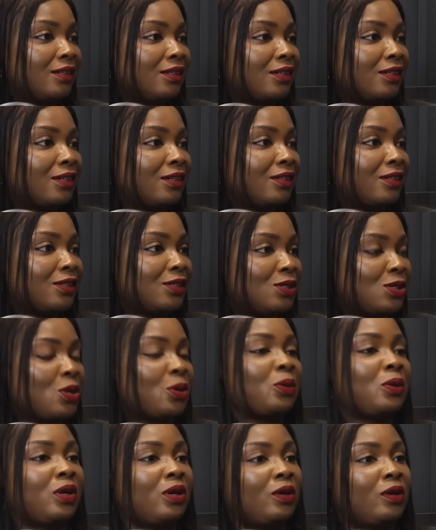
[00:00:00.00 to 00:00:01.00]
So
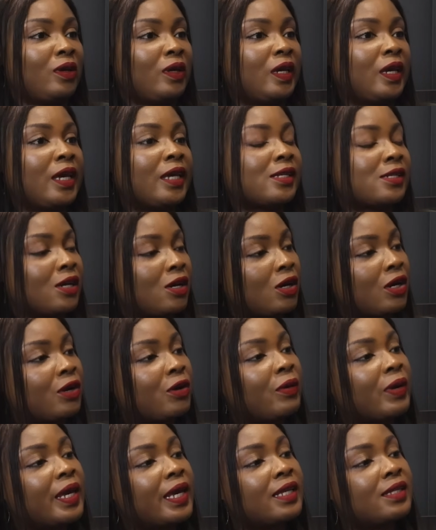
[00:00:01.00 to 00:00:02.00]
it
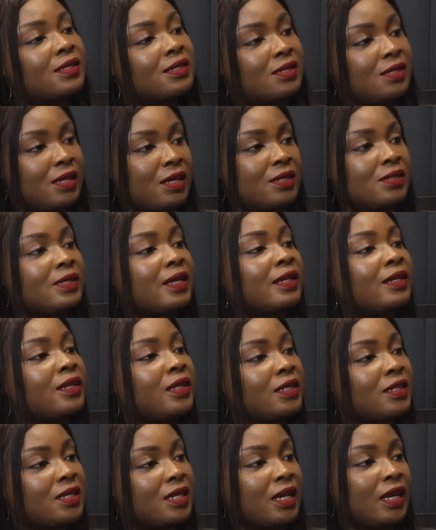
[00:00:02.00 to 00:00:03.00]
creates
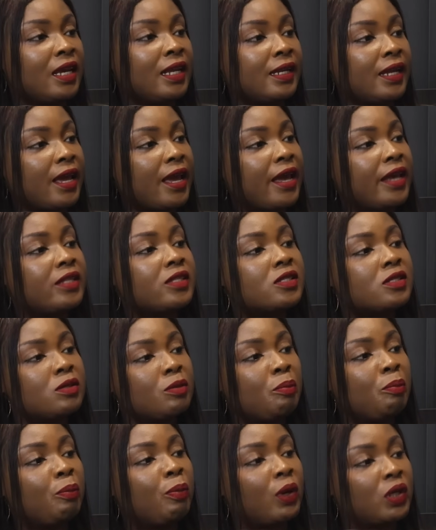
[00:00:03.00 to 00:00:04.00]
certainty. It aids
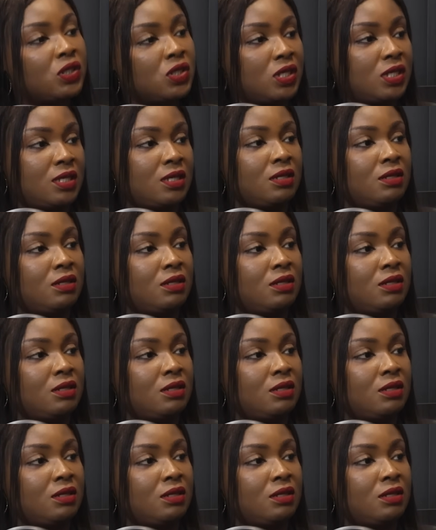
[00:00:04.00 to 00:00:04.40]
budgeting.